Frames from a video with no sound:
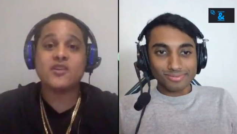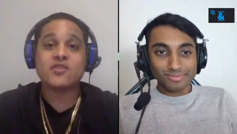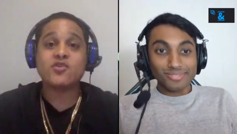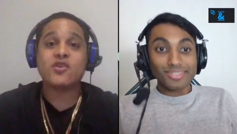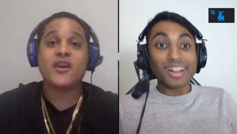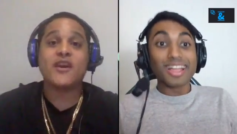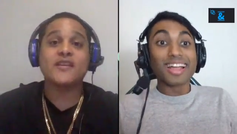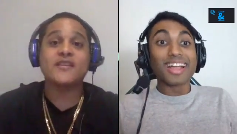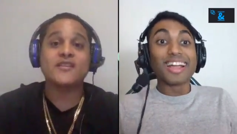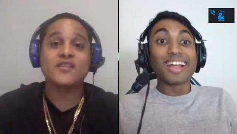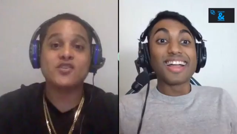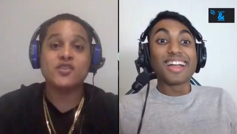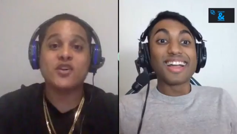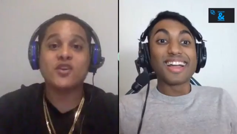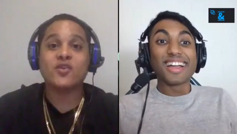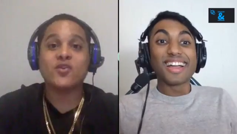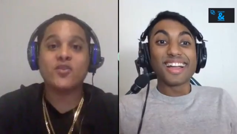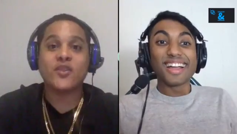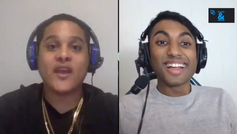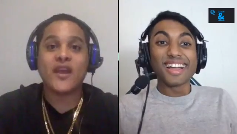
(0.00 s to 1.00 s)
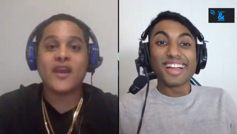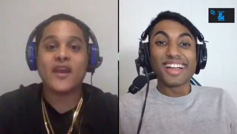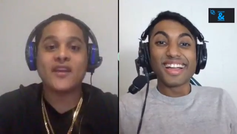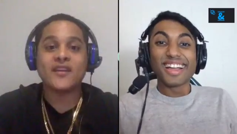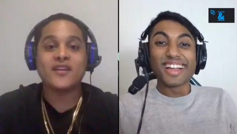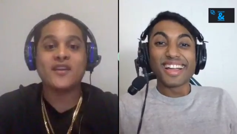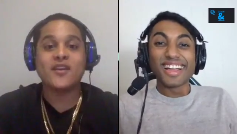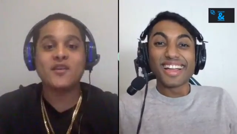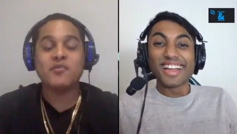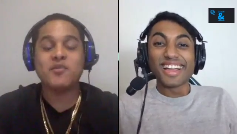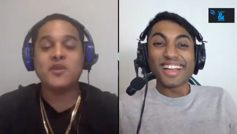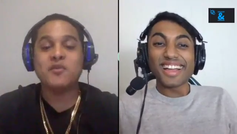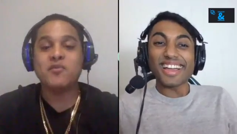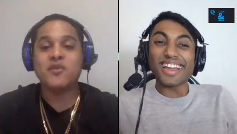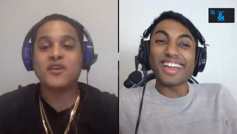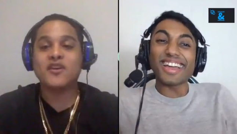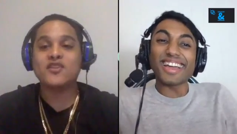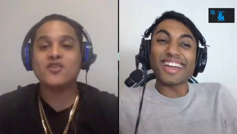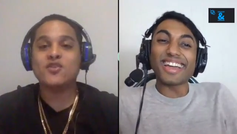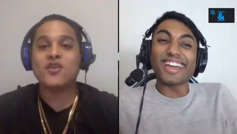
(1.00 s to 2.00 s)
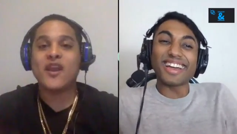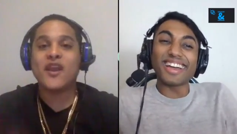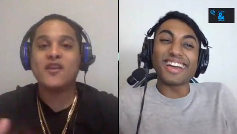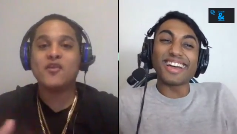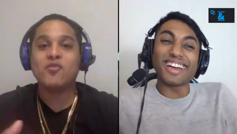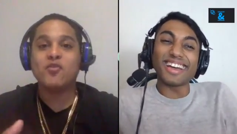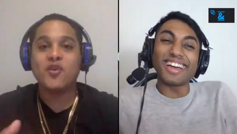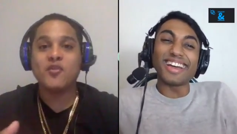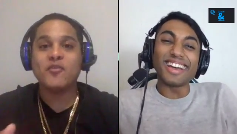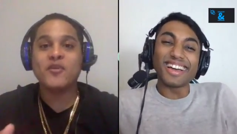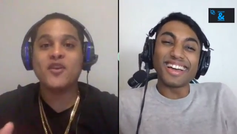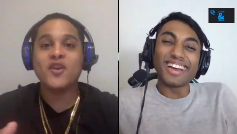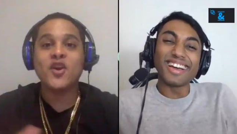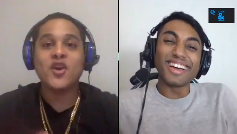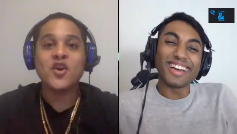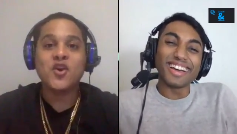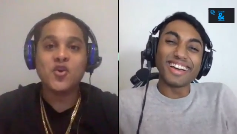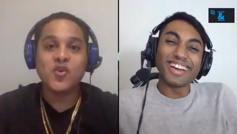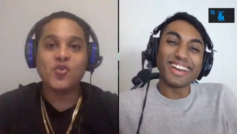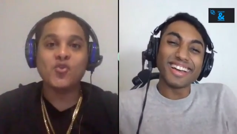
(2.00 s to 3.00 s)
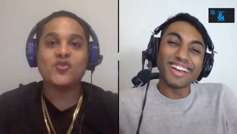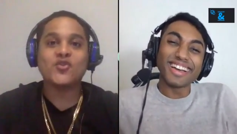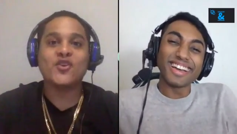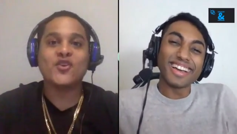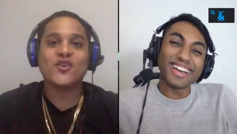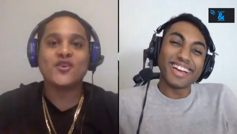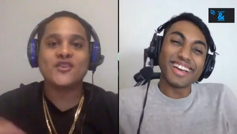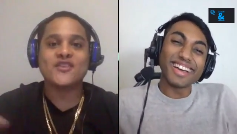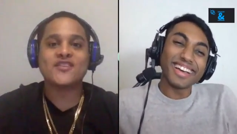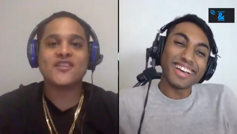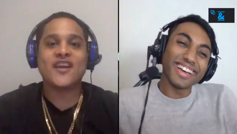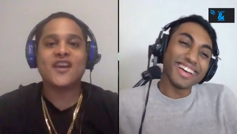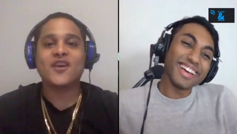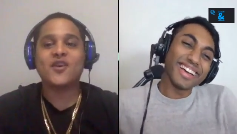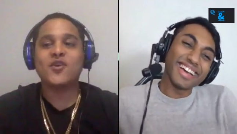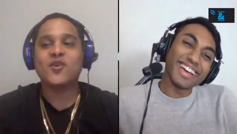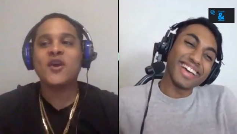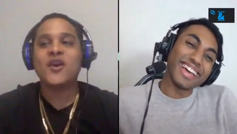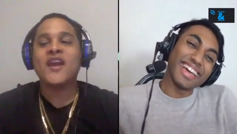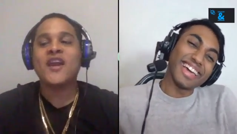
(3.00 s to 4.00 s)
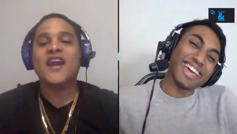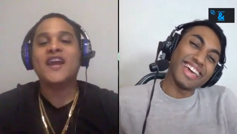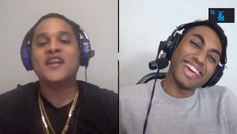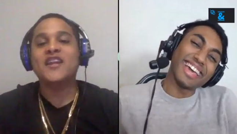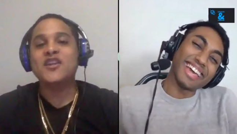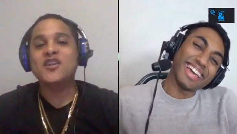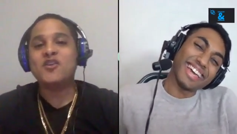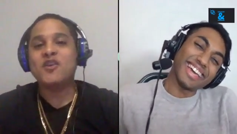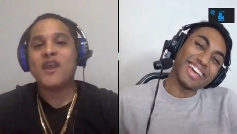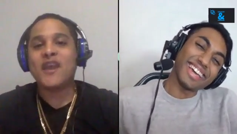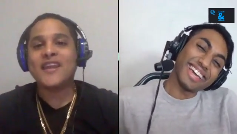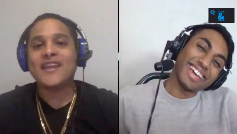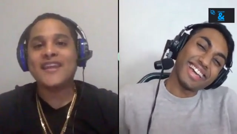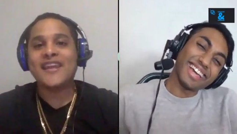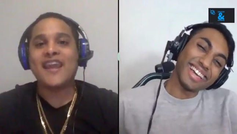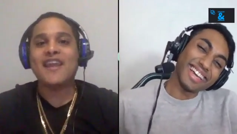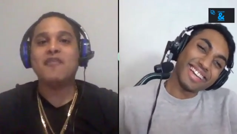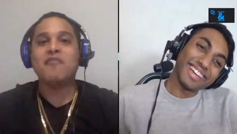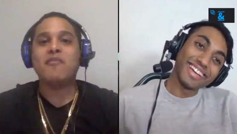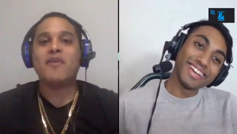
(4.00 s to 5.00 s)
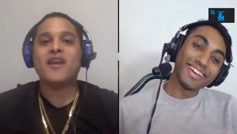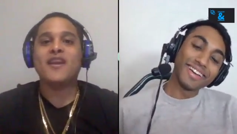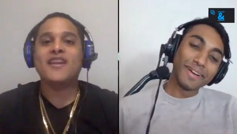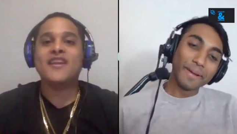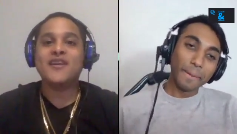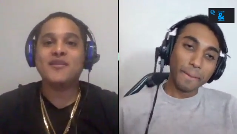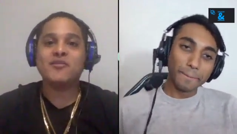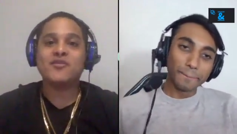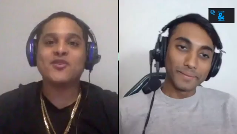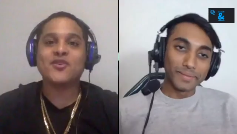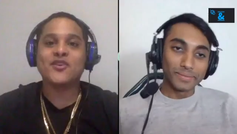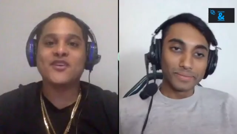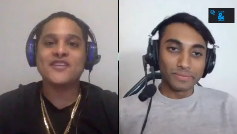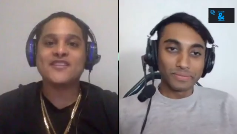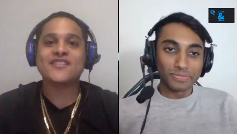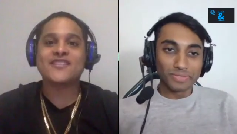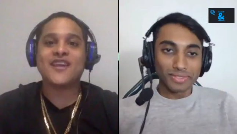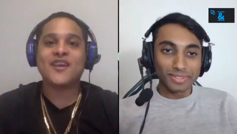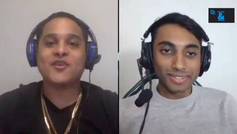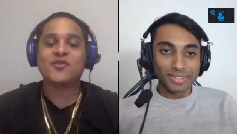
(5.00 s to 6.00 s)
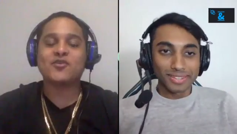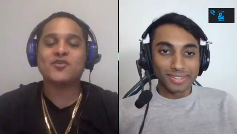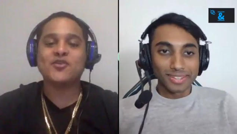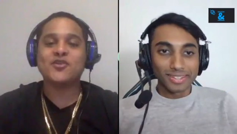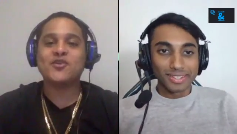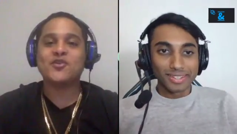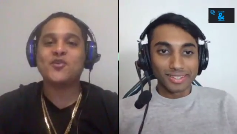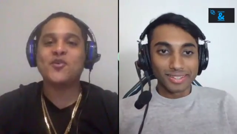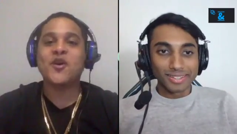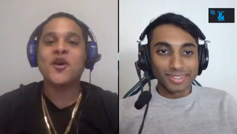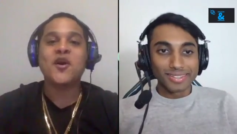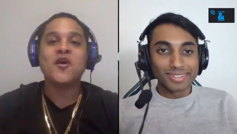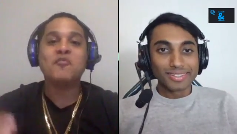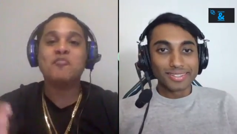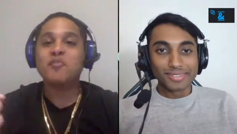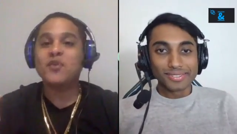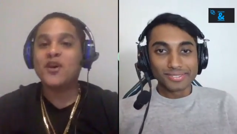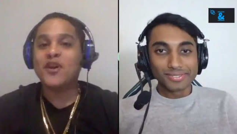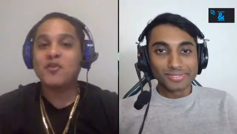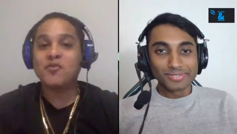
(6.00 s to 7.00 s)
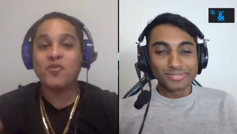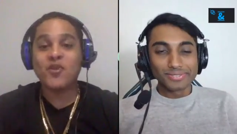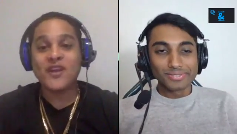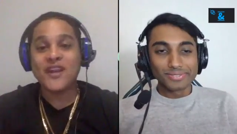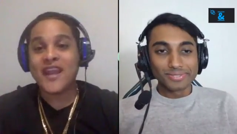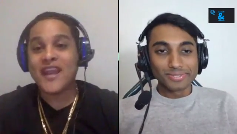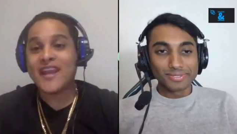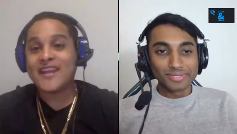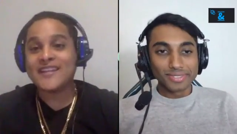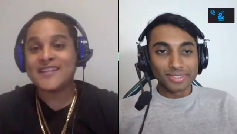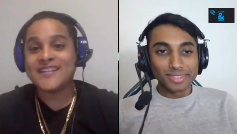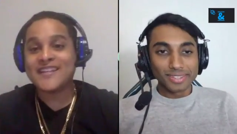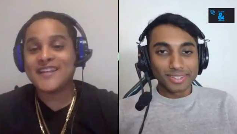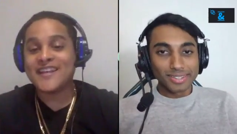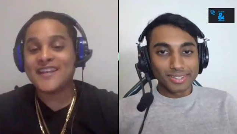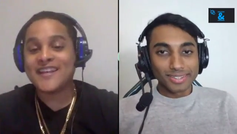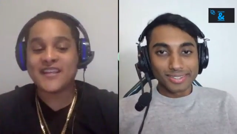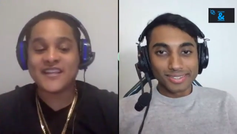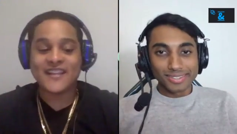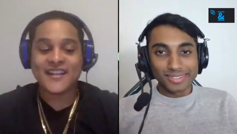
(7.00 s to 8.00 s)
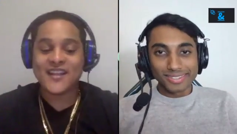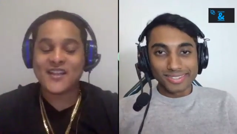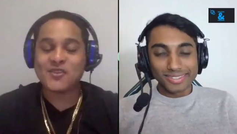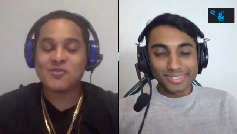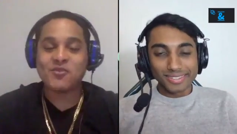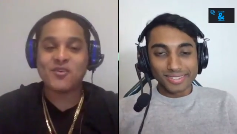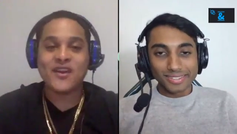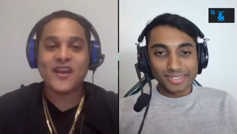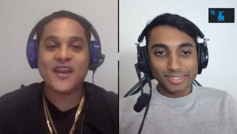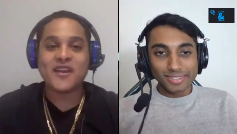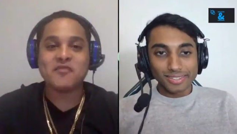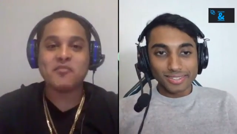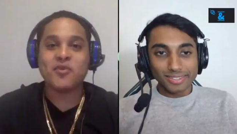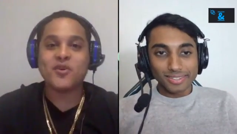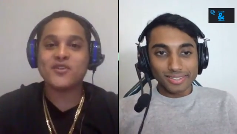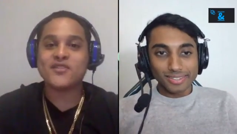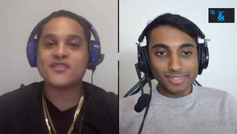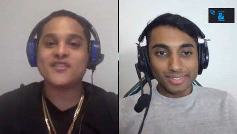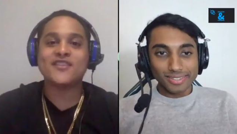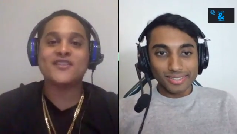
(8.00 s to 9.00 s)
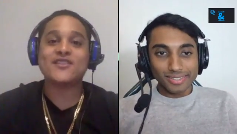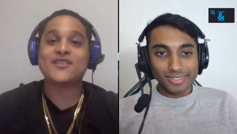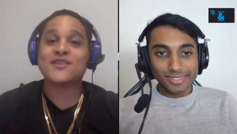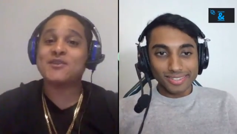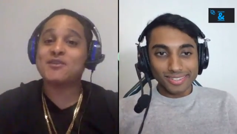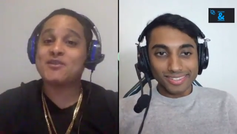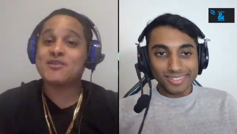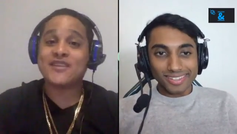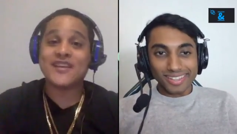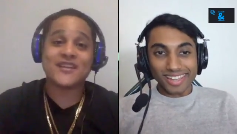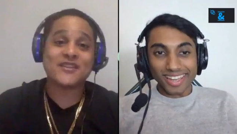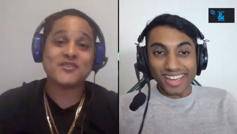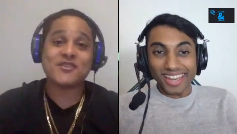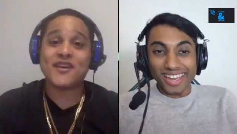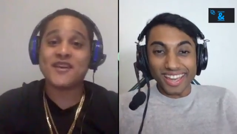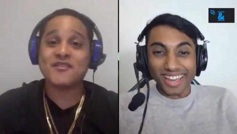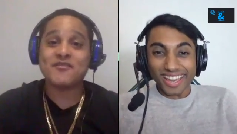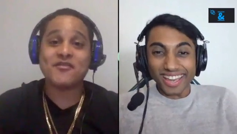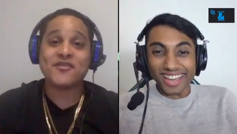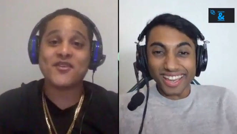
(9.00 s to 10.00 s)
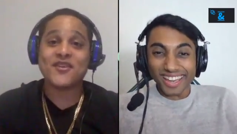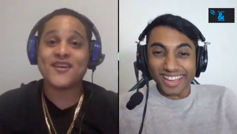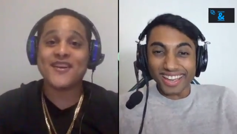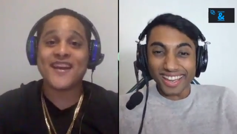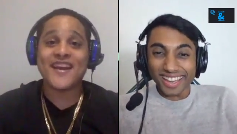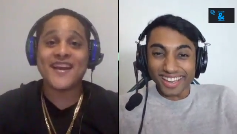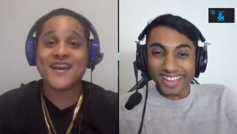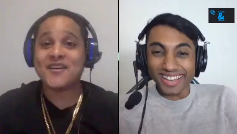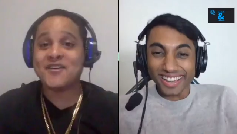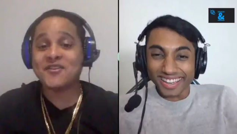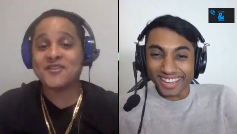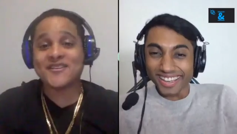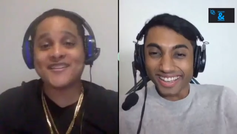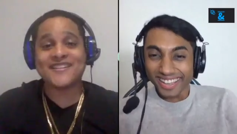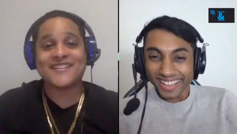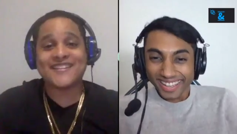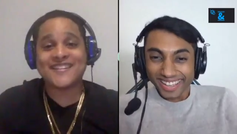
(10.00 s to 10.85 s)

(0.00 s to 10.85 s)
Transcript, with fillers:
Speaker 1: like trying to juggle that. I mean, because you had a woman who was on her cycle, and then you had a gay man, he was on his cycle too. But one had a dick, the other one had a pussy, so it's like trying to figure out.